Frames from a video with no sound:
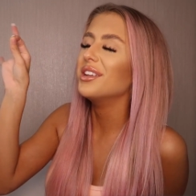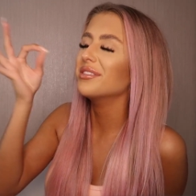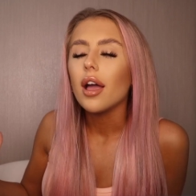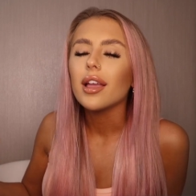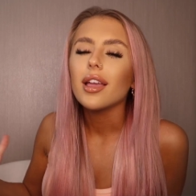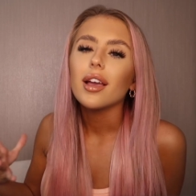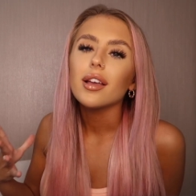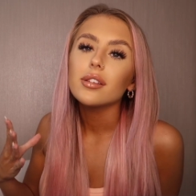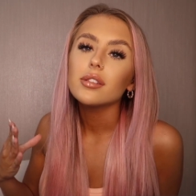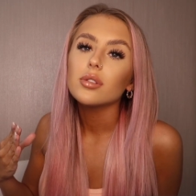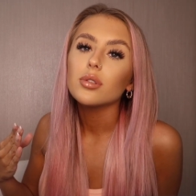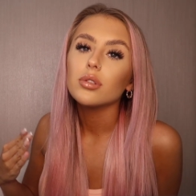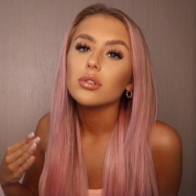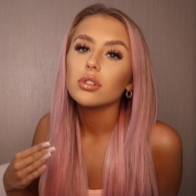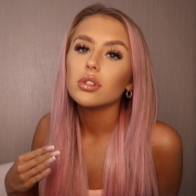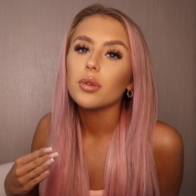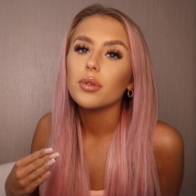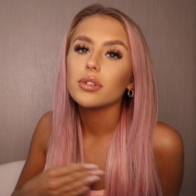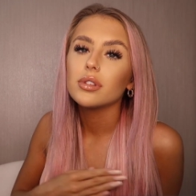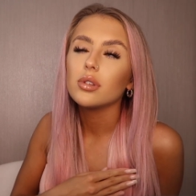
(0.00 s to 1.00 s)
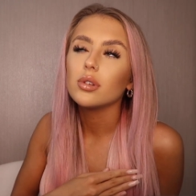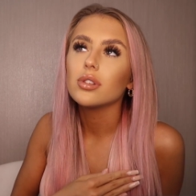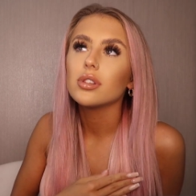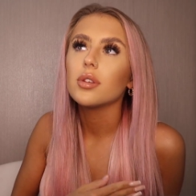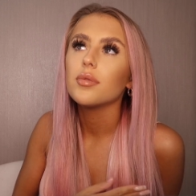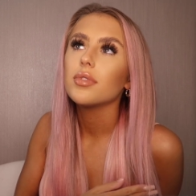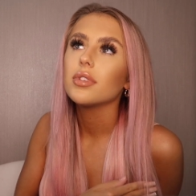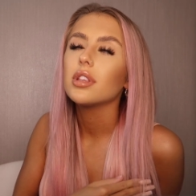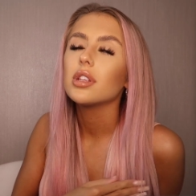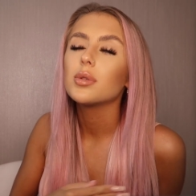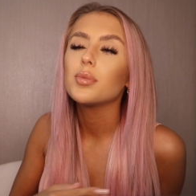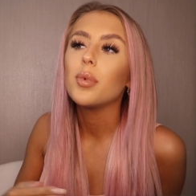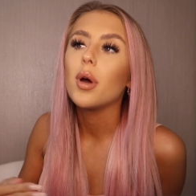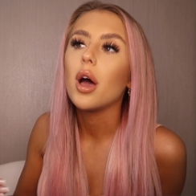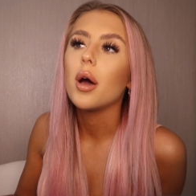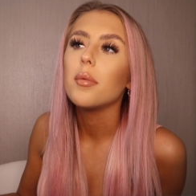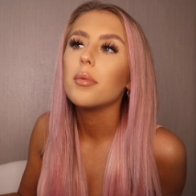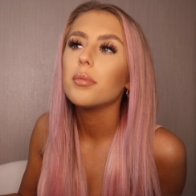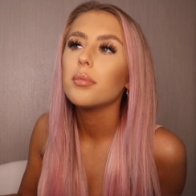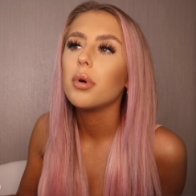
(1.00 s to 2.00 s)
I guess also it's not something that's
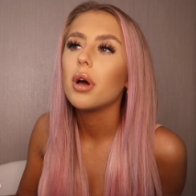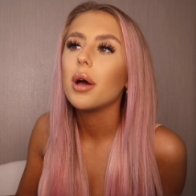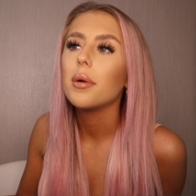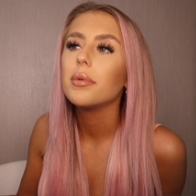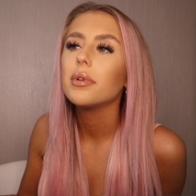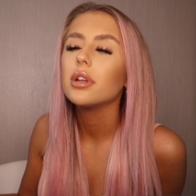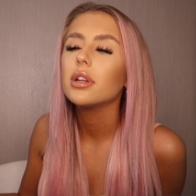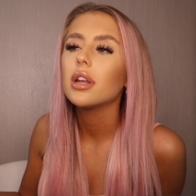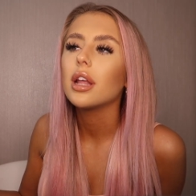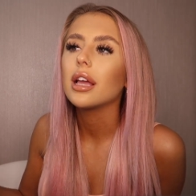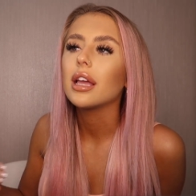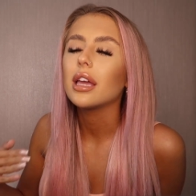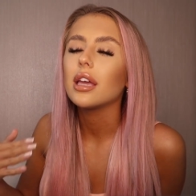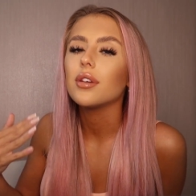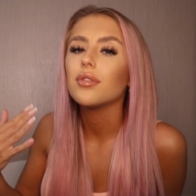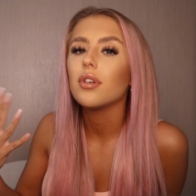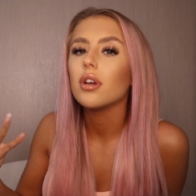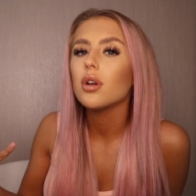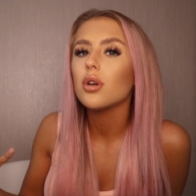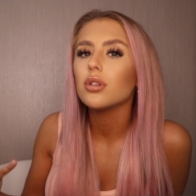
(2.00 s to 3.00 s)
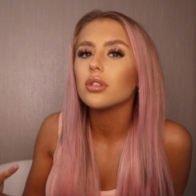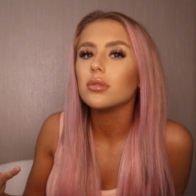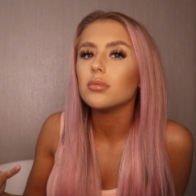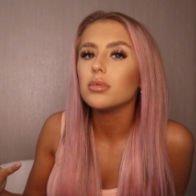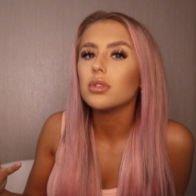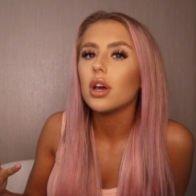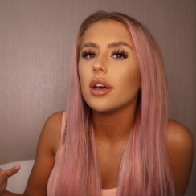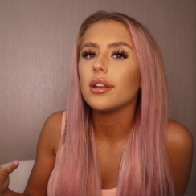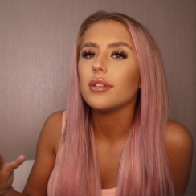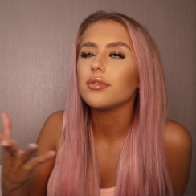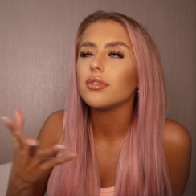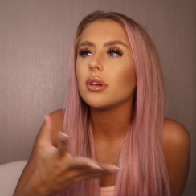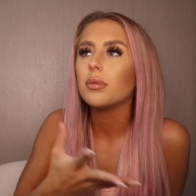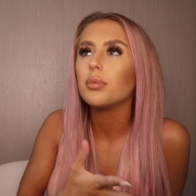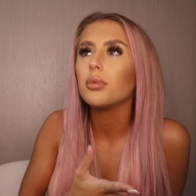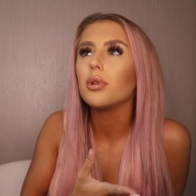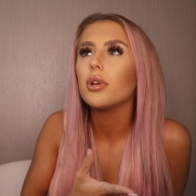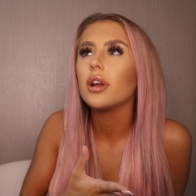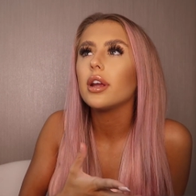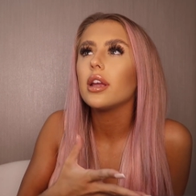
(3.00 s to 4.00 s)
per permanent. Like if I got them done in
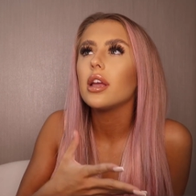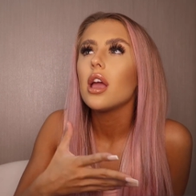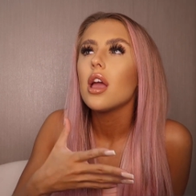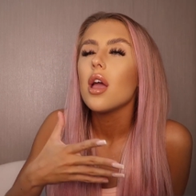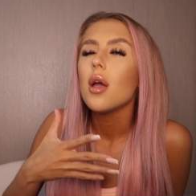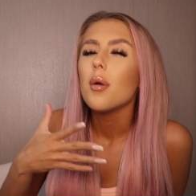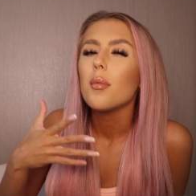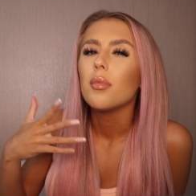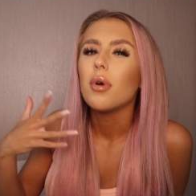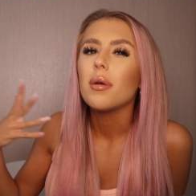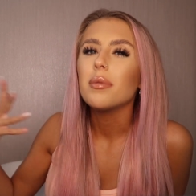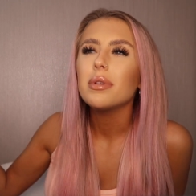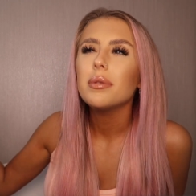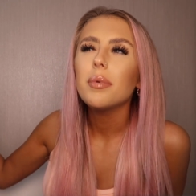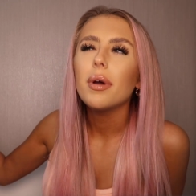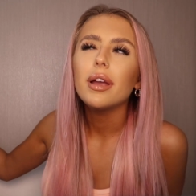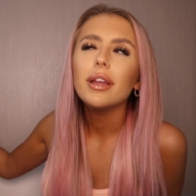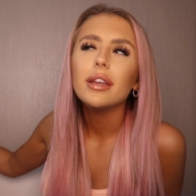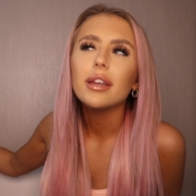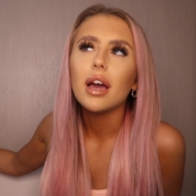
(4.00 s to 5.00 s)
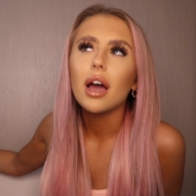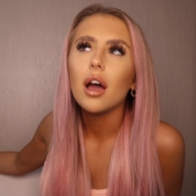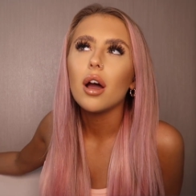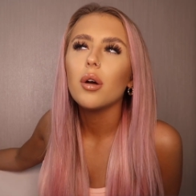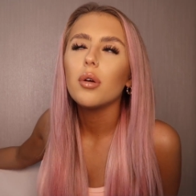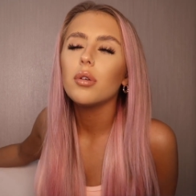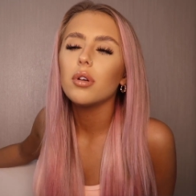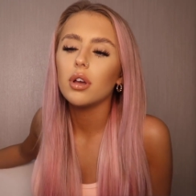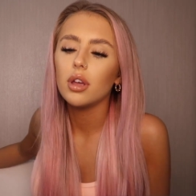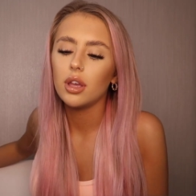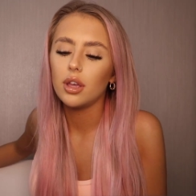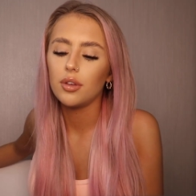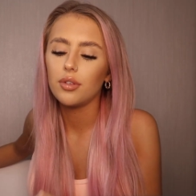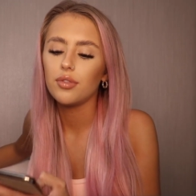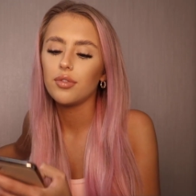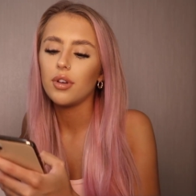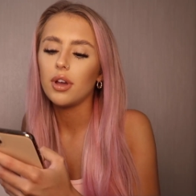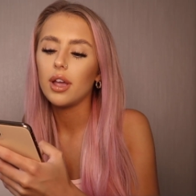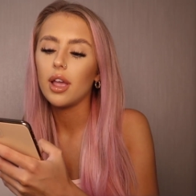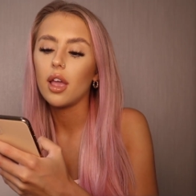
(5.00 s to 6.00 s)
February, probably by now,
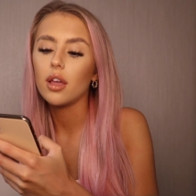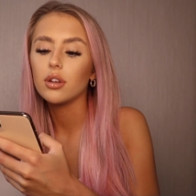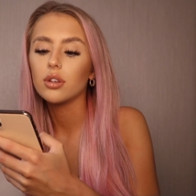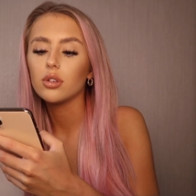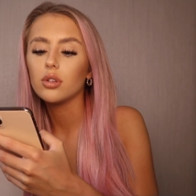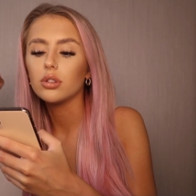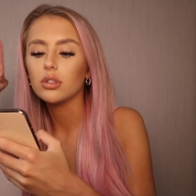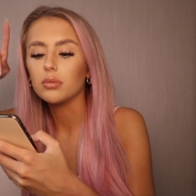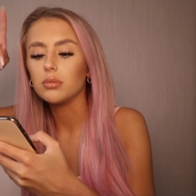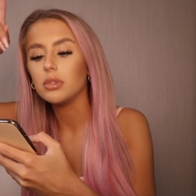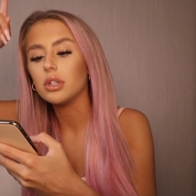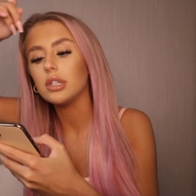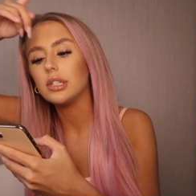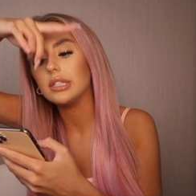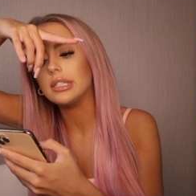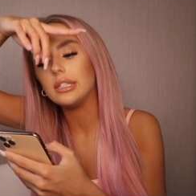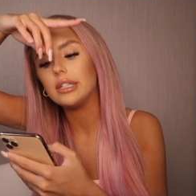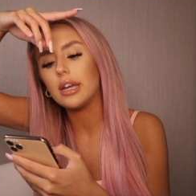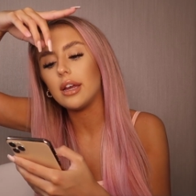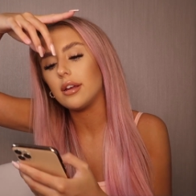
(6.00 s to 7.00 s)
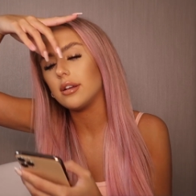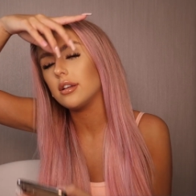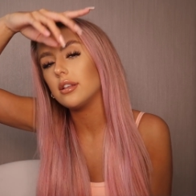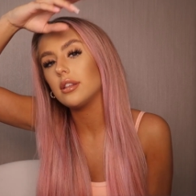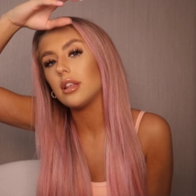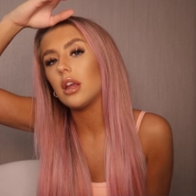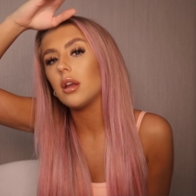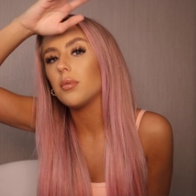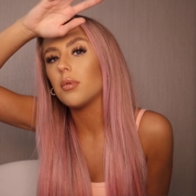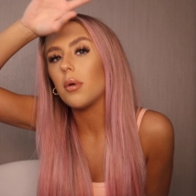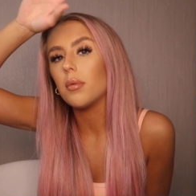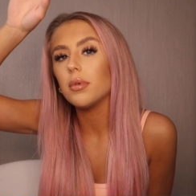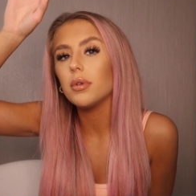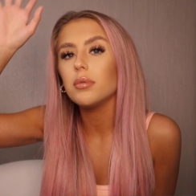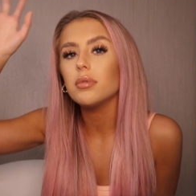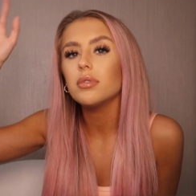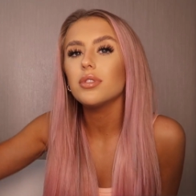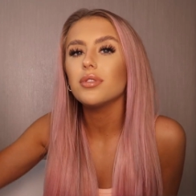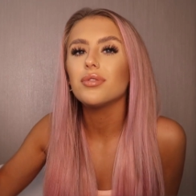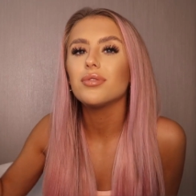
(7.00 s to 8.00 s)
if I hadn't got them done again, they probably
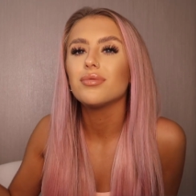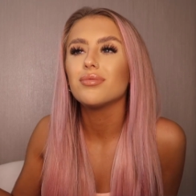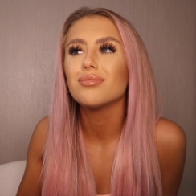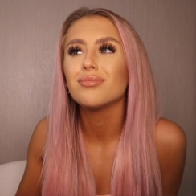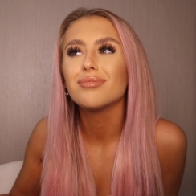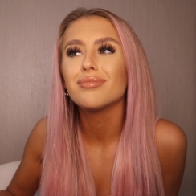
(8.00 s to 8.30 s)
would have